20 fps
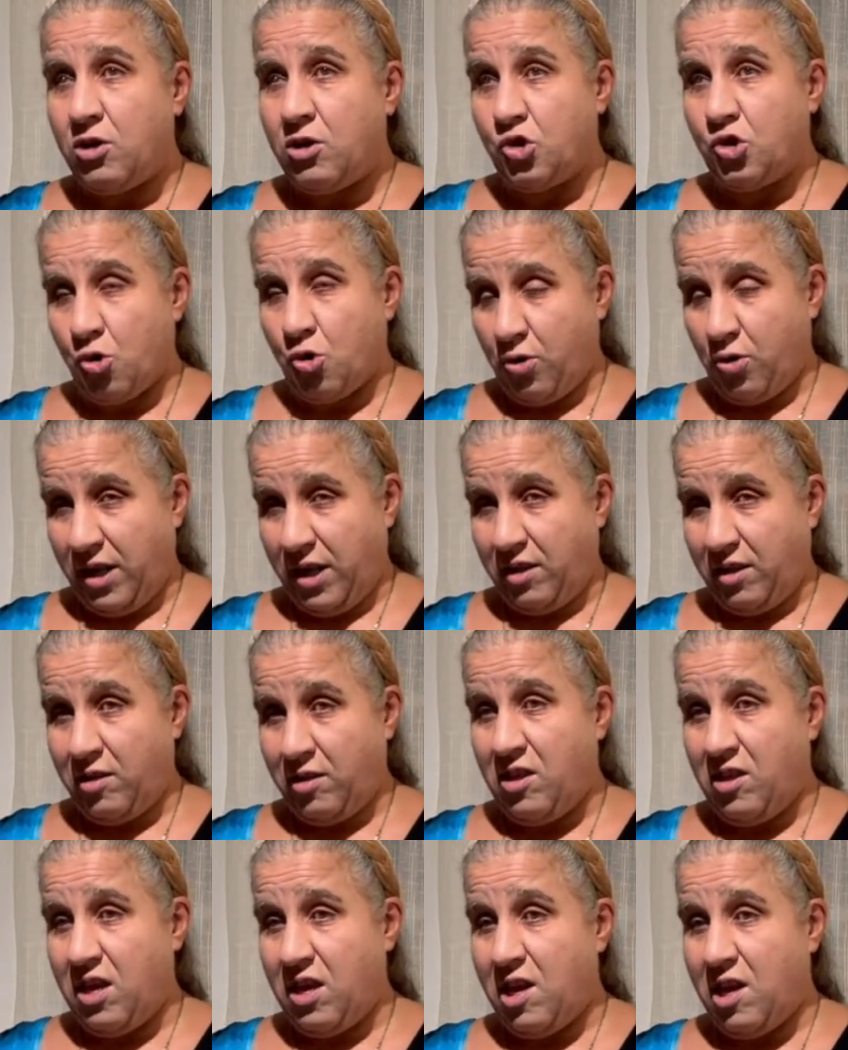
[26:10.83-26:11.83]
turning
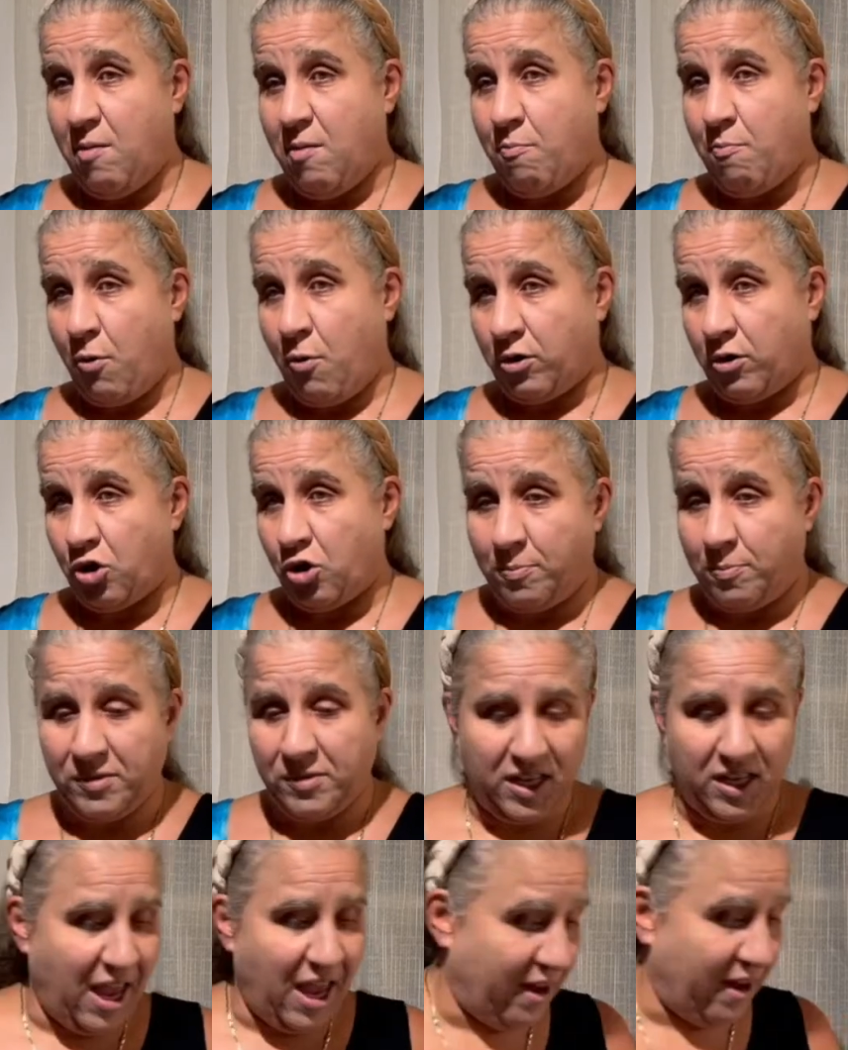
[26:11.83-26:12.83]
the pork chops
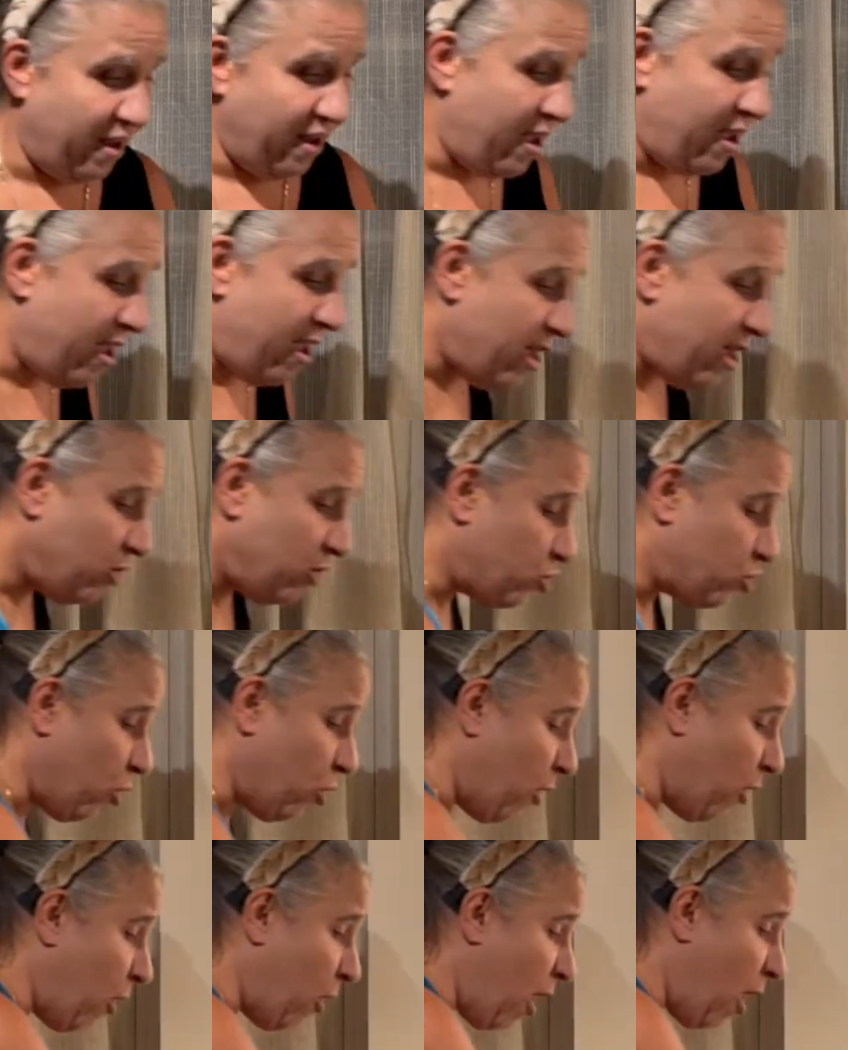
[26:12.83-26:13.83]
again.
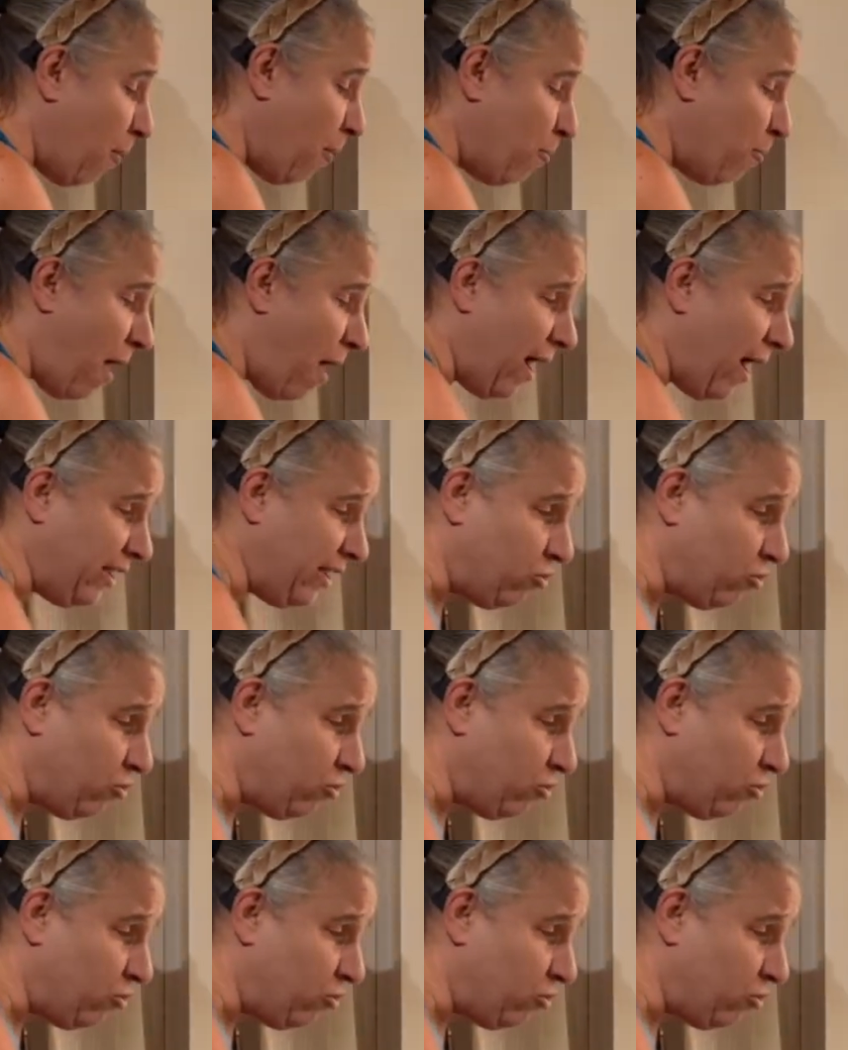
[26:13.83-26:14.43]
So mine